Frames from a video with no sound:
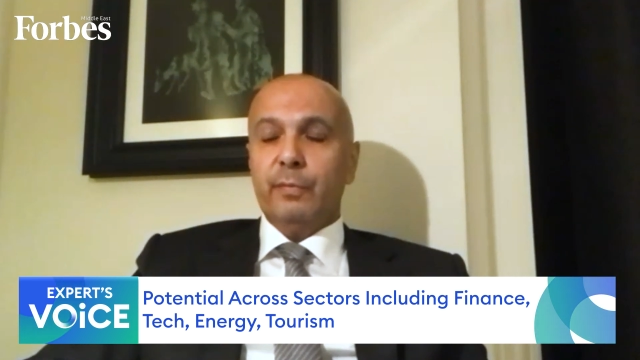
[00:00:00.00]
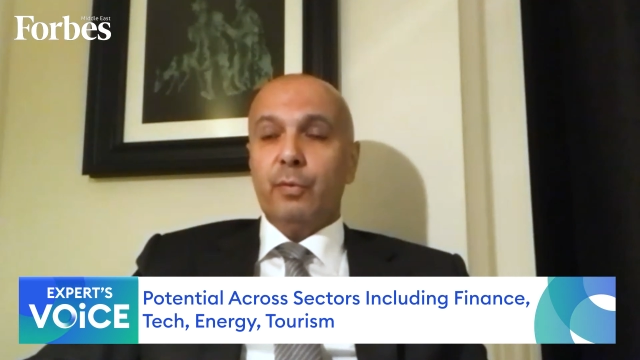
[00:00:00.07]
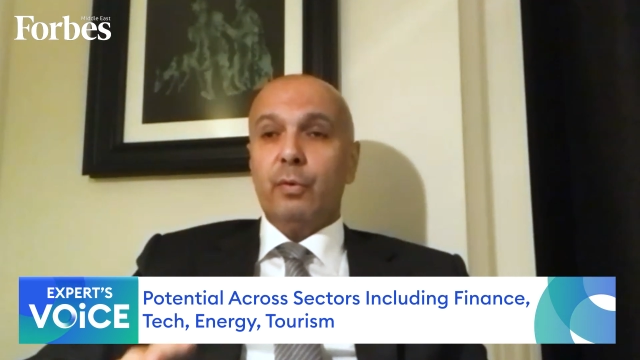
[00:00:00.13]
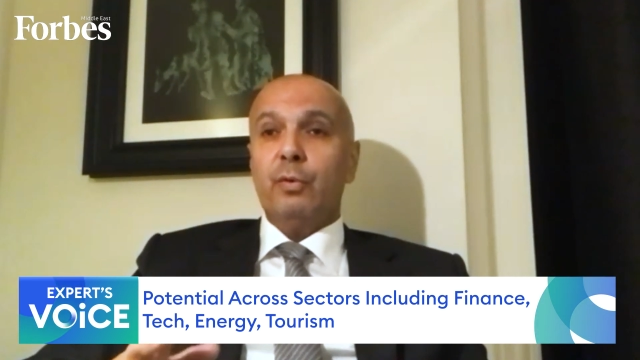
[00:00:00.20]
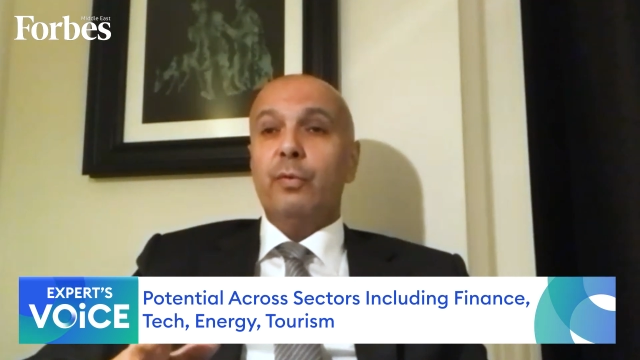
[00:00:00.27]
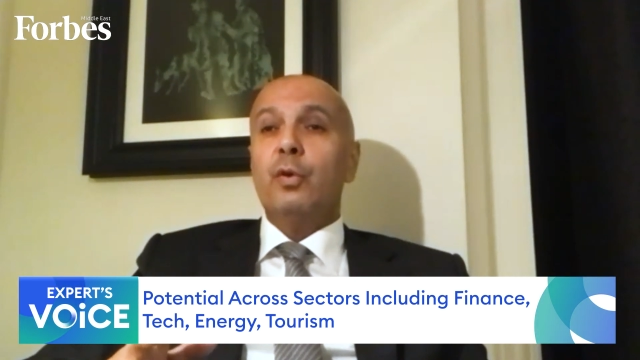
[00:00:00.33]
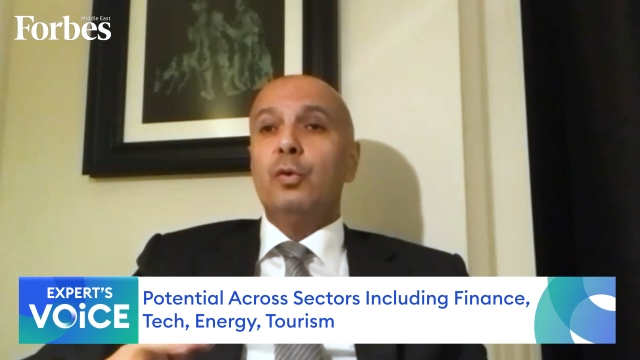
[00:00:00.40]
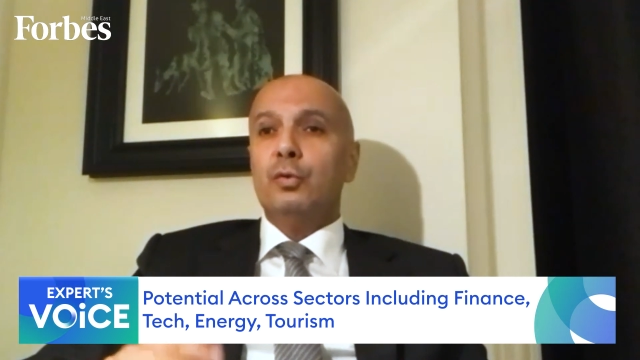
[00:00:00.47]

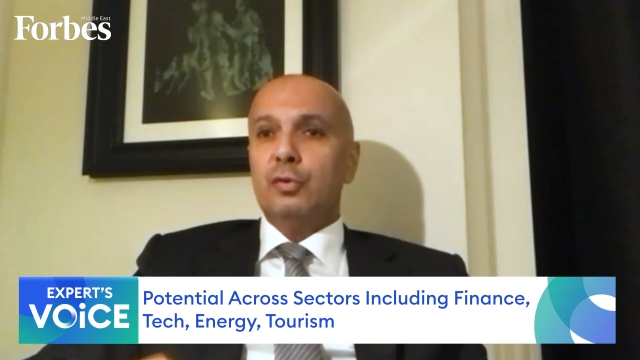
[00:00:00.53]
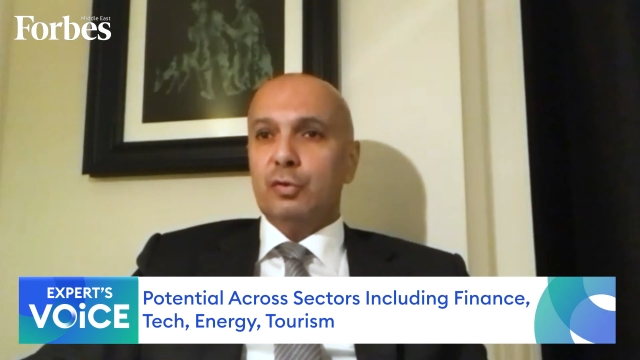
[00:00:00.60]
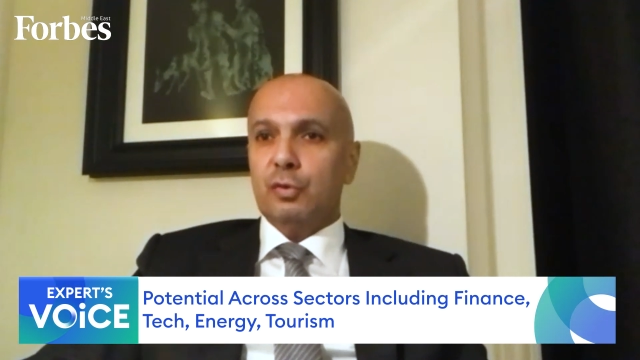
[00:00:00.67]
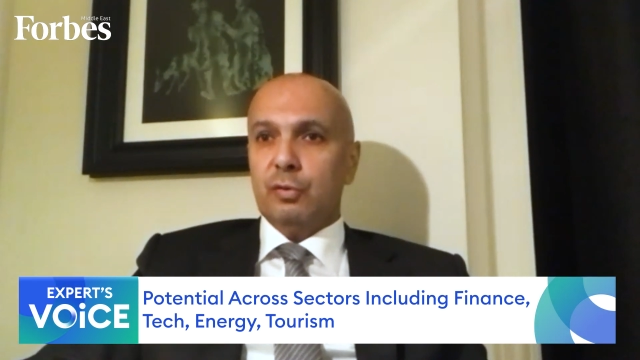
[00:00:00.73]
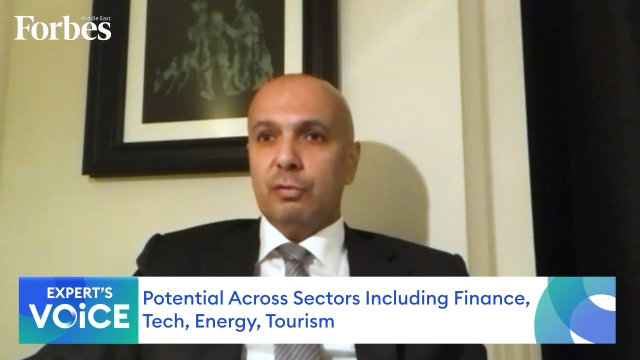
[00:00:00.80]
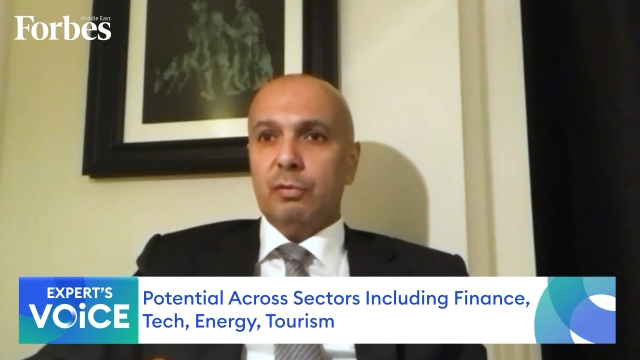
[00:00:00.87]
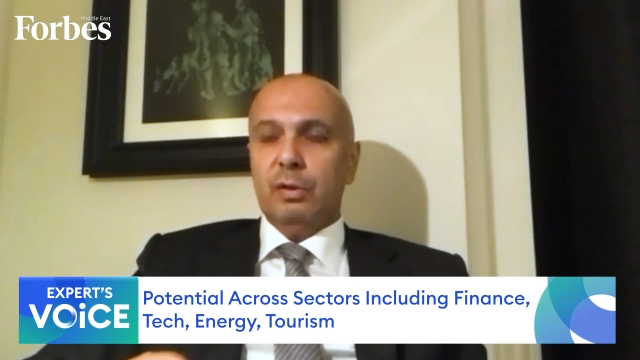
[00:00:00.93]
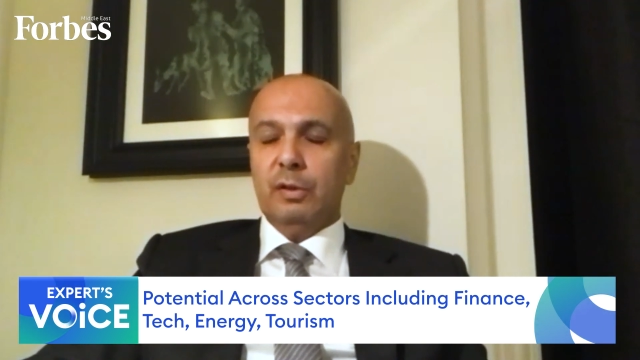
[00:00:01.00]
for
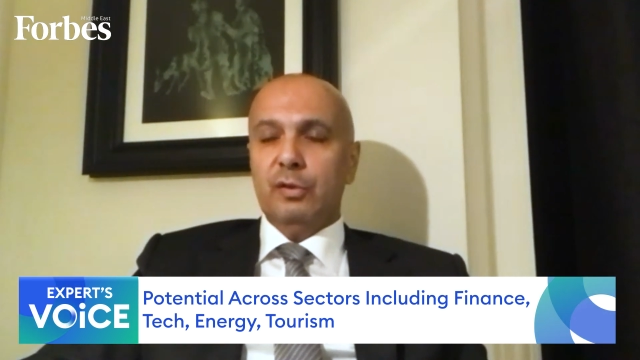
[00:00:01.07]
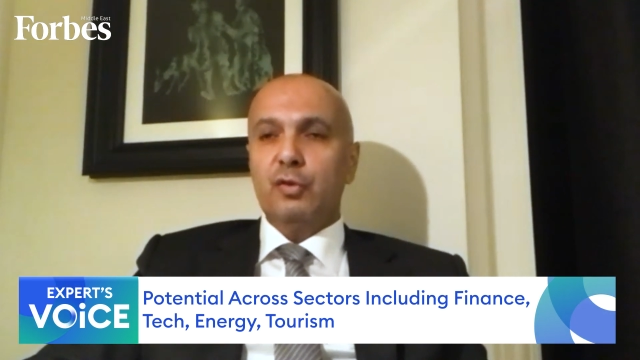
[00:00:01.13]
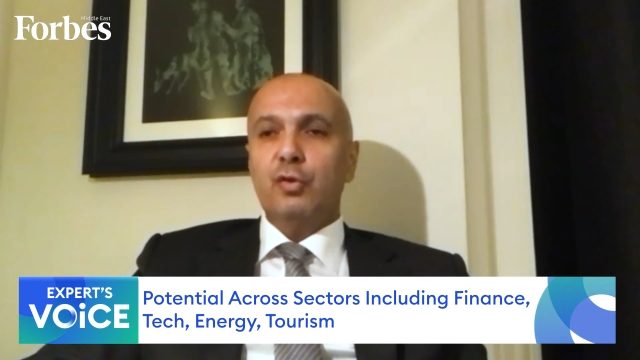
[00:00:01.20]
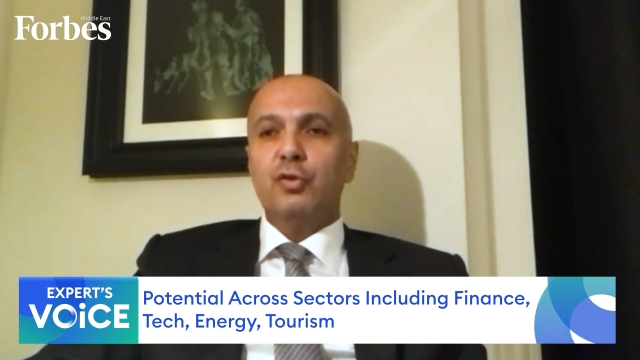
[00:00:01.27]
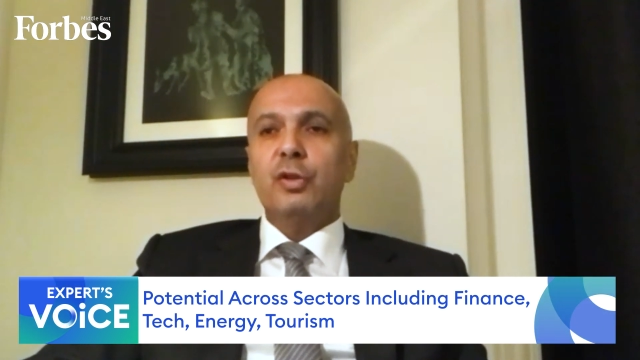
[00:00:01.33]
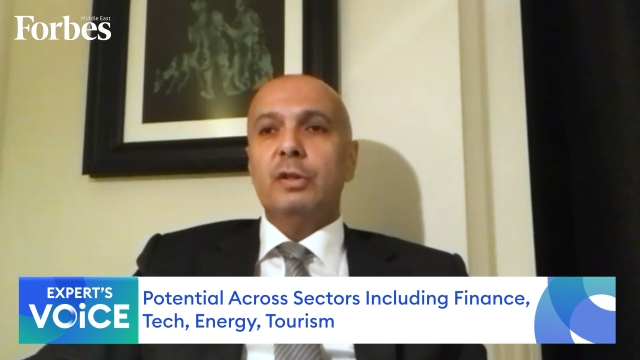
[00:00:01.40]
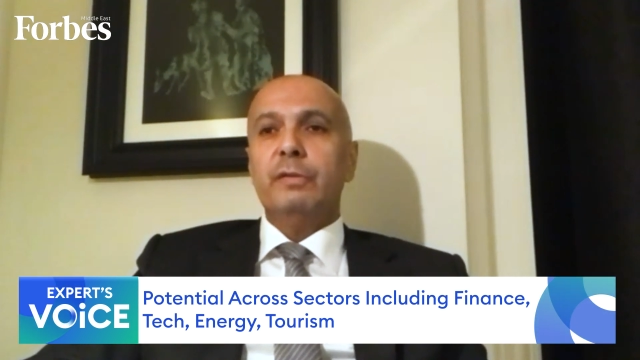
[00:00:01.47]
those institutional